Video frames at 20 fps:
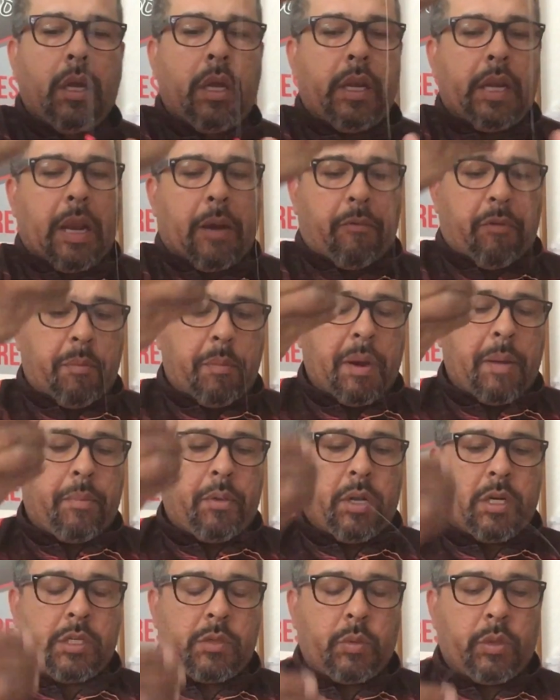Now
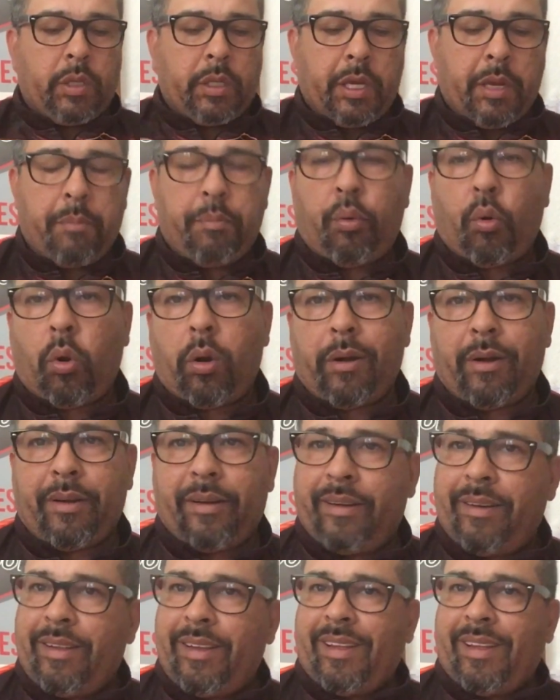remember, it's really important.